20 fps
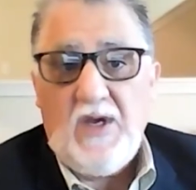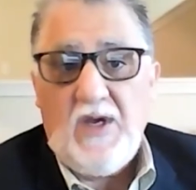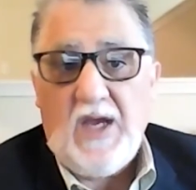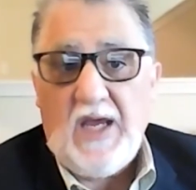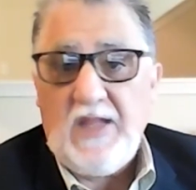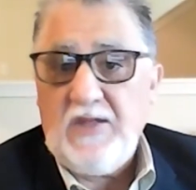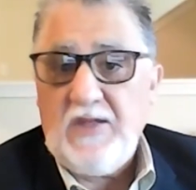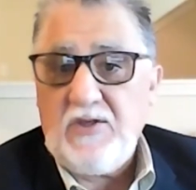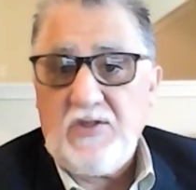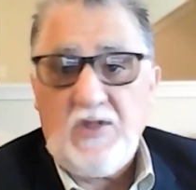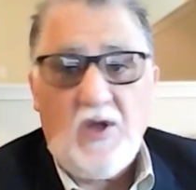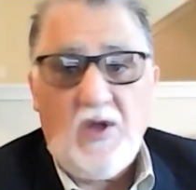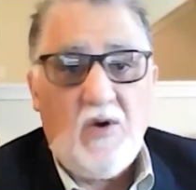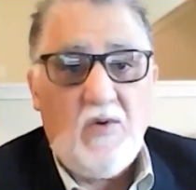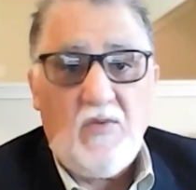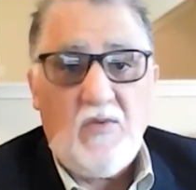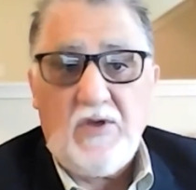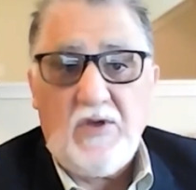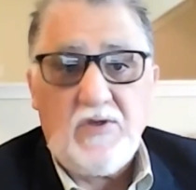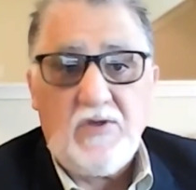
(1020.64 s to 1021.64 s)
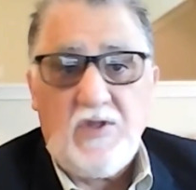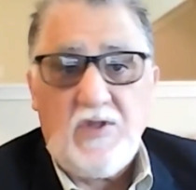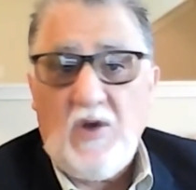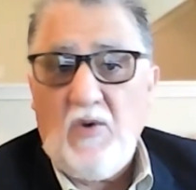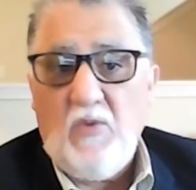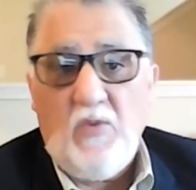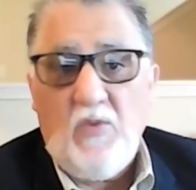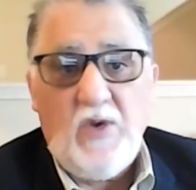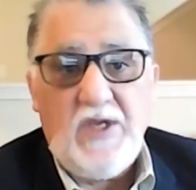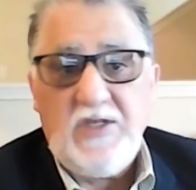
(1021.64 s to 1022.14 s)
And there's no
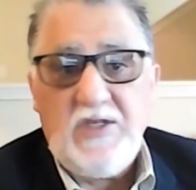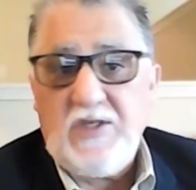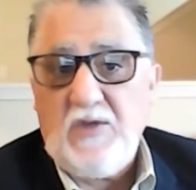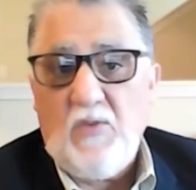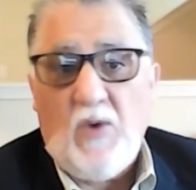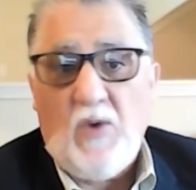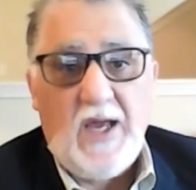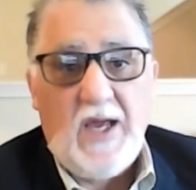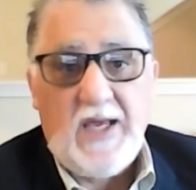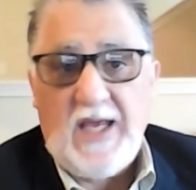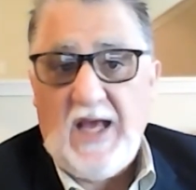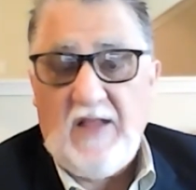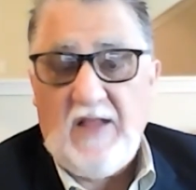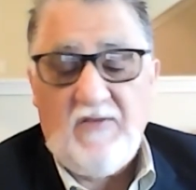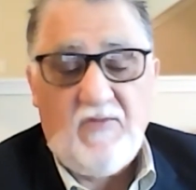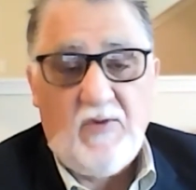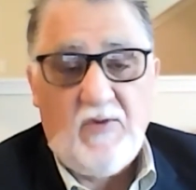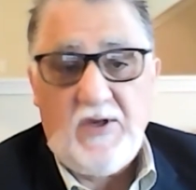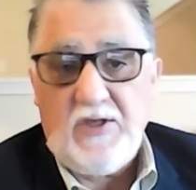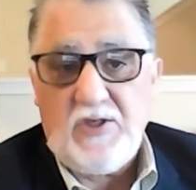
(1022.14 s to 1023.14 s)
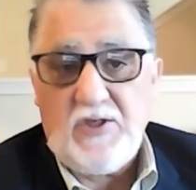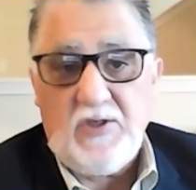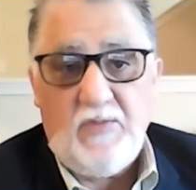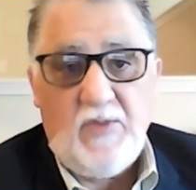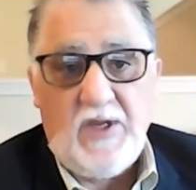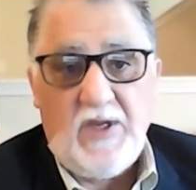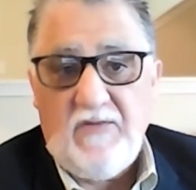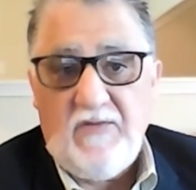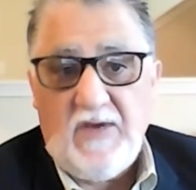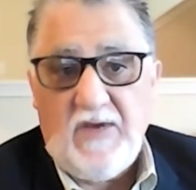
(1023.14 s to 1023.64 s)
reason why California should be
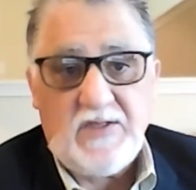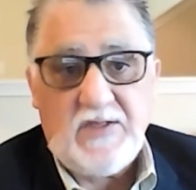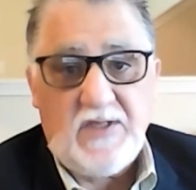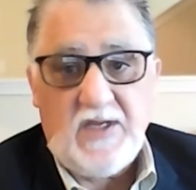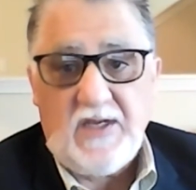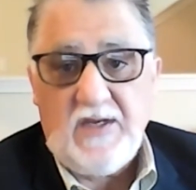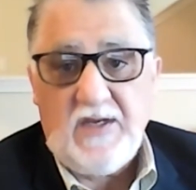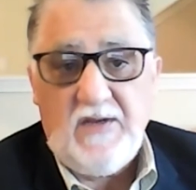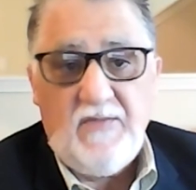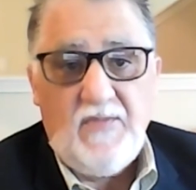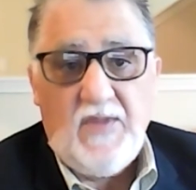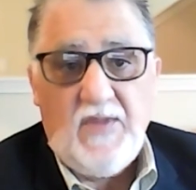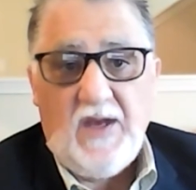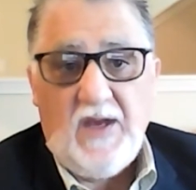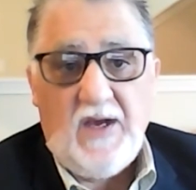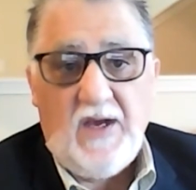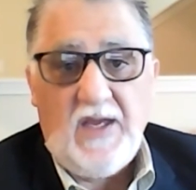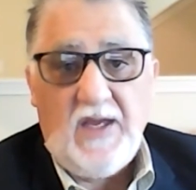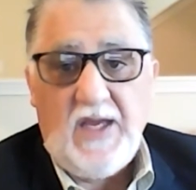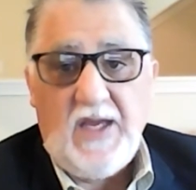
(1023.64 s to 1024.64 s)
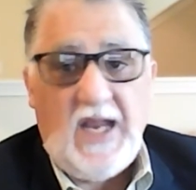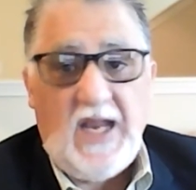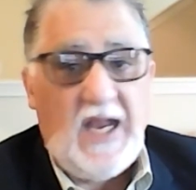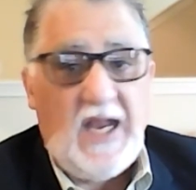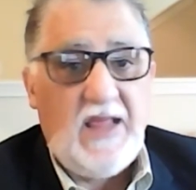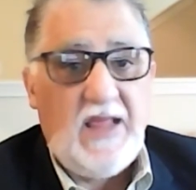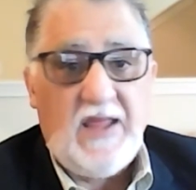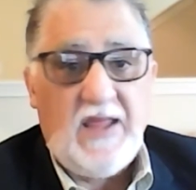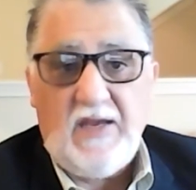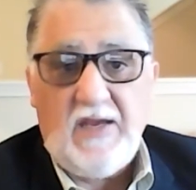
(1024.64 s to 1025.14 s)
investing in
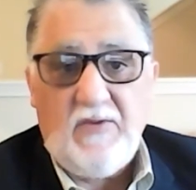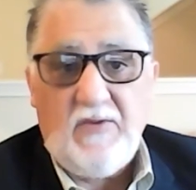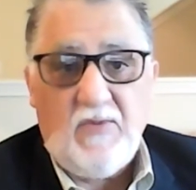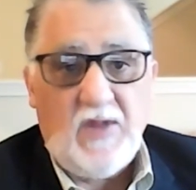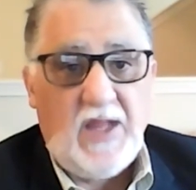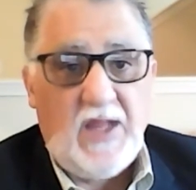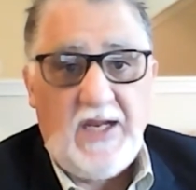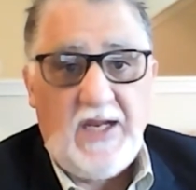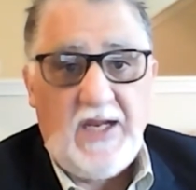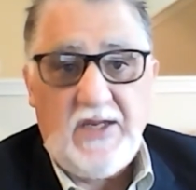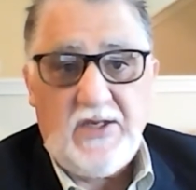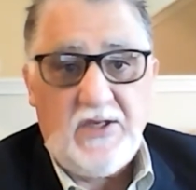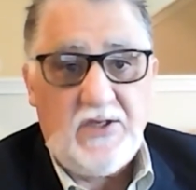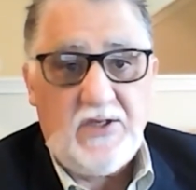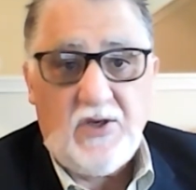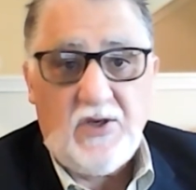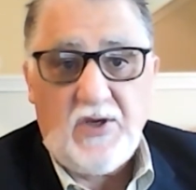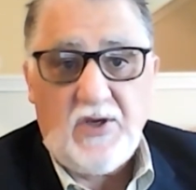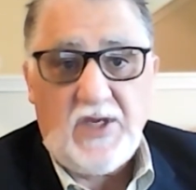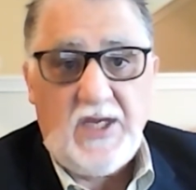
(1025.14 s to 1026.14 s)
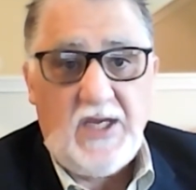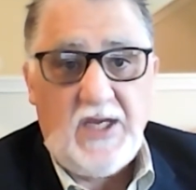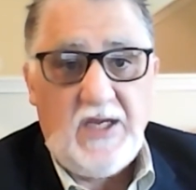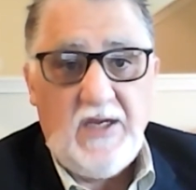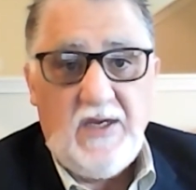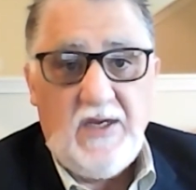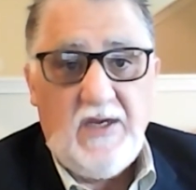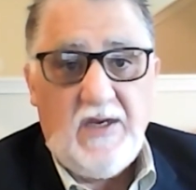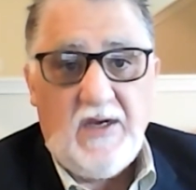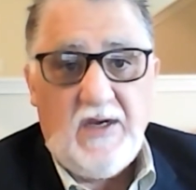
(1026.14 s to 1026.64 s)
anything related to Turkey
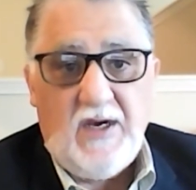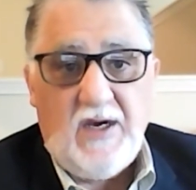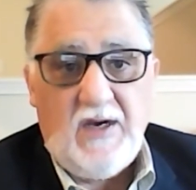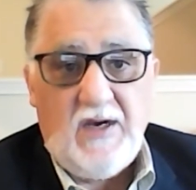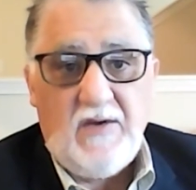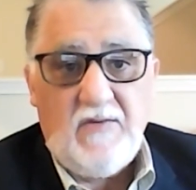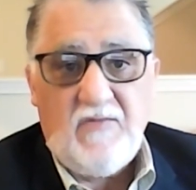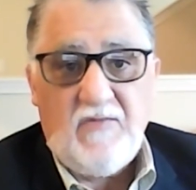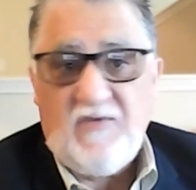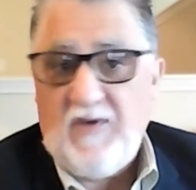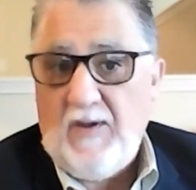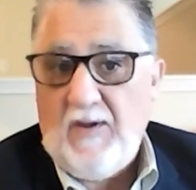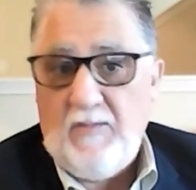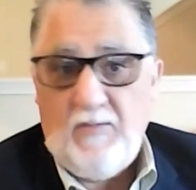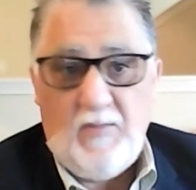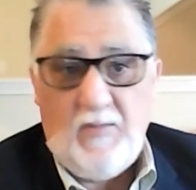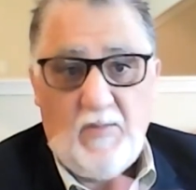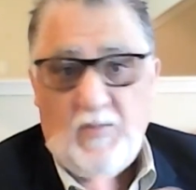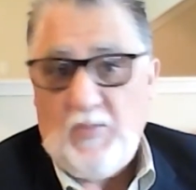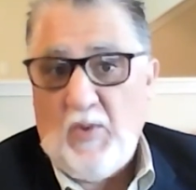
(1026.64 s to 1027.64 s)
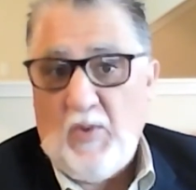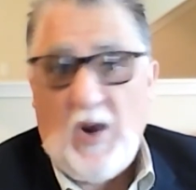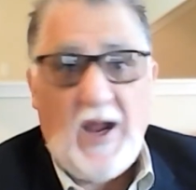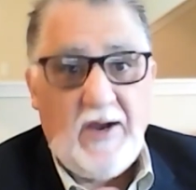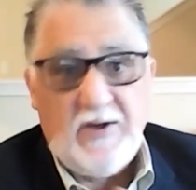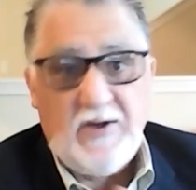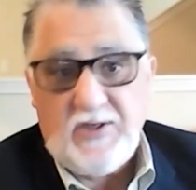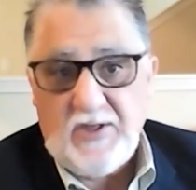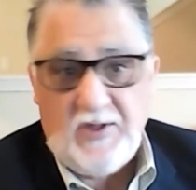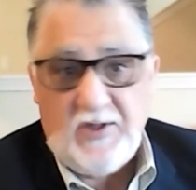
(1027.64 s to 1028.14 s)
from
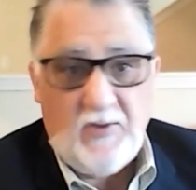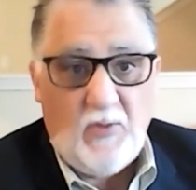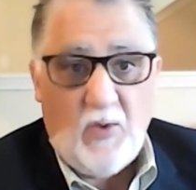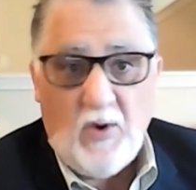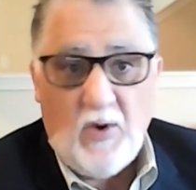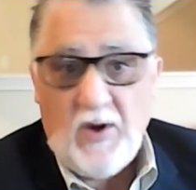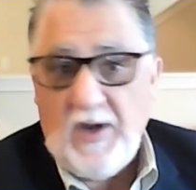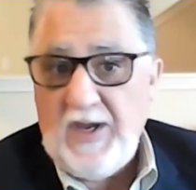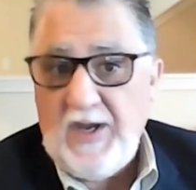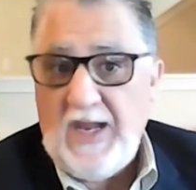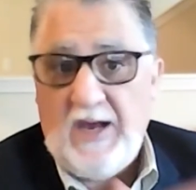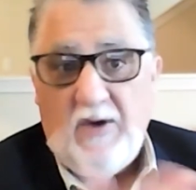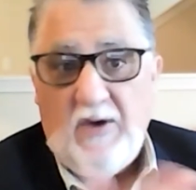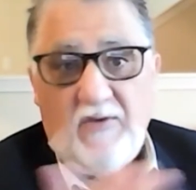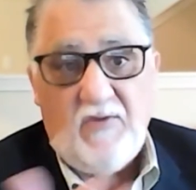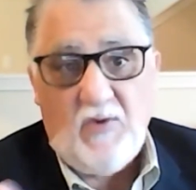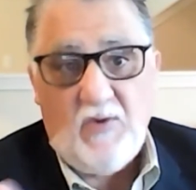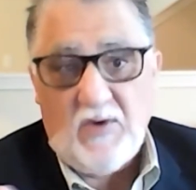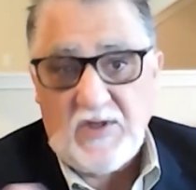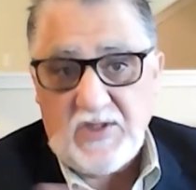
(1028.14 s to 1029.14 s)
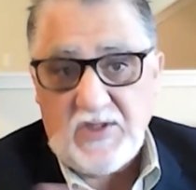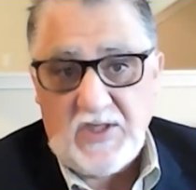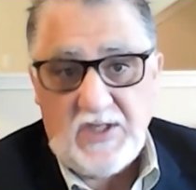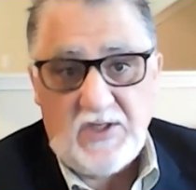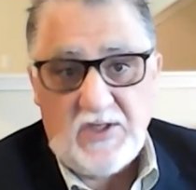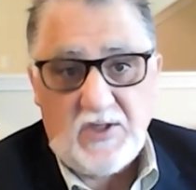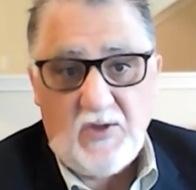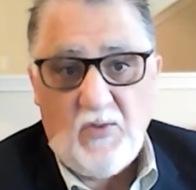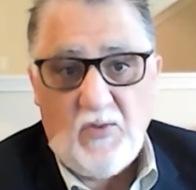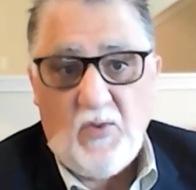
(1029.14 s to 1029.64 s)
prior to the war, and now, of course,
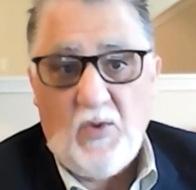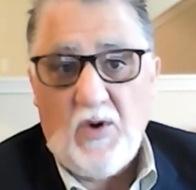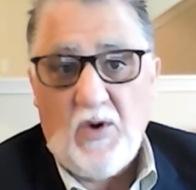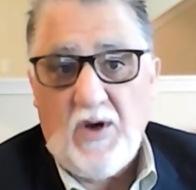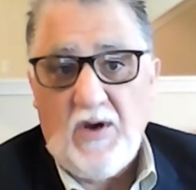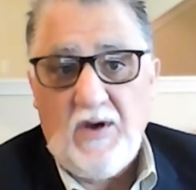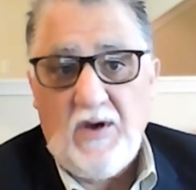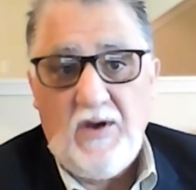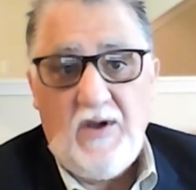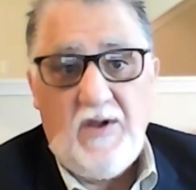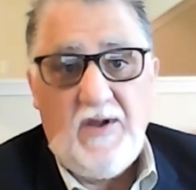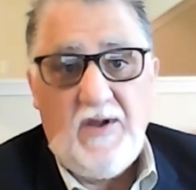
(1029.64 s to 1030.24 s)
since the war.